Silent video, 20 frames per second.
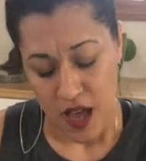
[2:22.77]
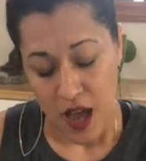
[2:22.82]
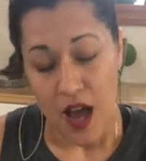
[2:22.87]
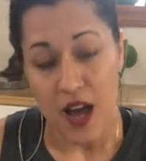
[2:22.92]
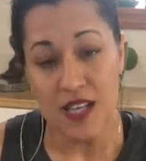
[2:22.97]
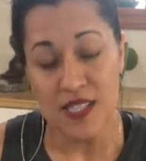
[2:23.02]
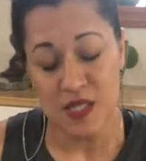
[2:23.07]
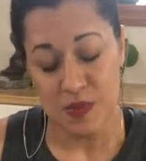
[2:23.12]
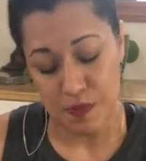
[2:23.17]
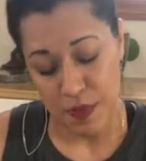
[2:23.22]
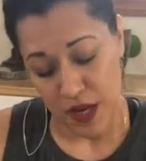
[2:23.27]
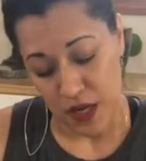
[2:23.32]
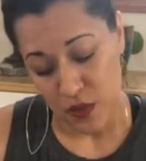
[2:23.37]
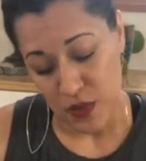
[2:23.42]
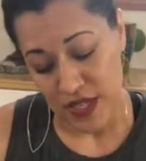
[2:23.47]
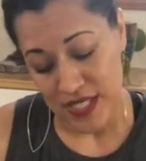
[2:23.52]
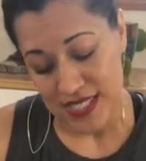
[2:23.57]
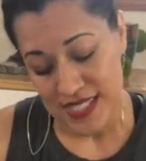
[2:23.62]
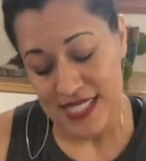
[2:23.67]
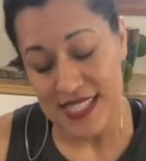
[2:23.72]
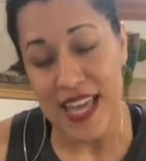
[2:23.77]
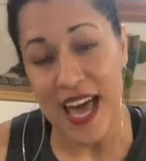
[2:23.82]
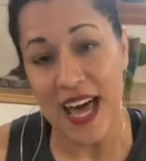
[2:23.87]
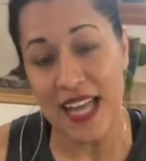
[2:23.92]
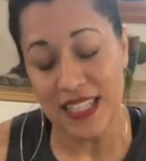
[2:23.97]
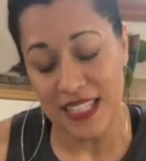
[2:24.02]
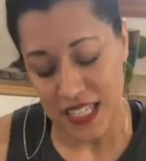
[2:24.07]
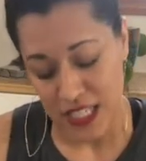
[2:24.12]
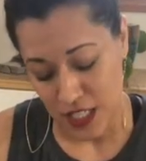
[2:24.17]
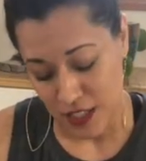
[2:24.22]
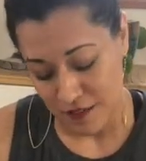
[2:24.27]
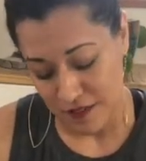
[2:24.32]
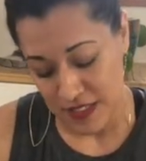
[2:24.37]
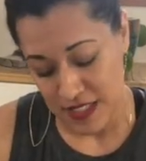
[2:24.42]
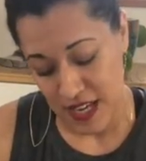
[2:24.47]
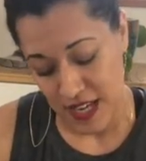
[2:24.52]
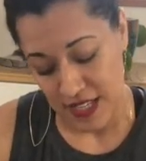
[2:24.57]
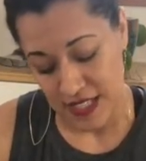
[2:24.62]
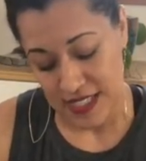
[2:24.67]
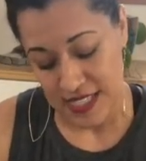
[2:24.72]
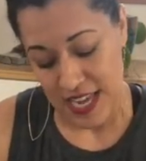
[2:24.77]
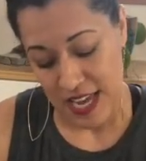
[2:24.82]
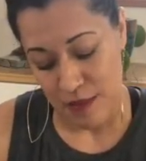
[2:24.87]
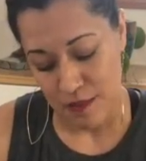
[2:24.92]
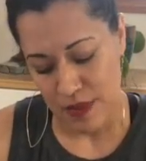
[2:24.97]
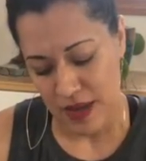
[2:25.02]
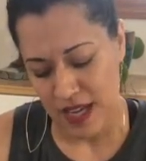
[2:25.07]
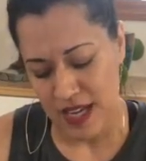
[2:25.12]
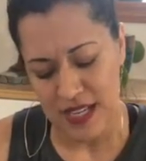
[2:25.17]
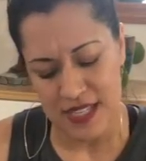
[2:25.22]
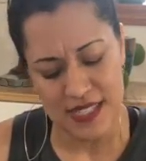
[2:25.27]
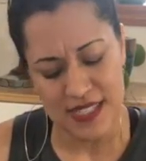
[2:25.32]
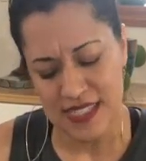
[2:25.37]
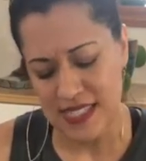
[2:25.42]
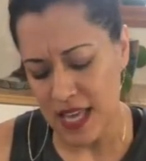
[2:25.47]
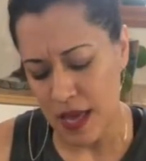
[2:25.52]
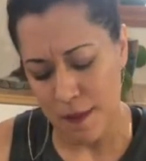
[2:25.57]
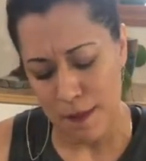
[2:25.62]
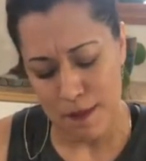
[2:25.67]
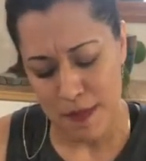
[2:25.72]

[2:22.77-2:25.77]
a sputtering stallion of duct tape and cassette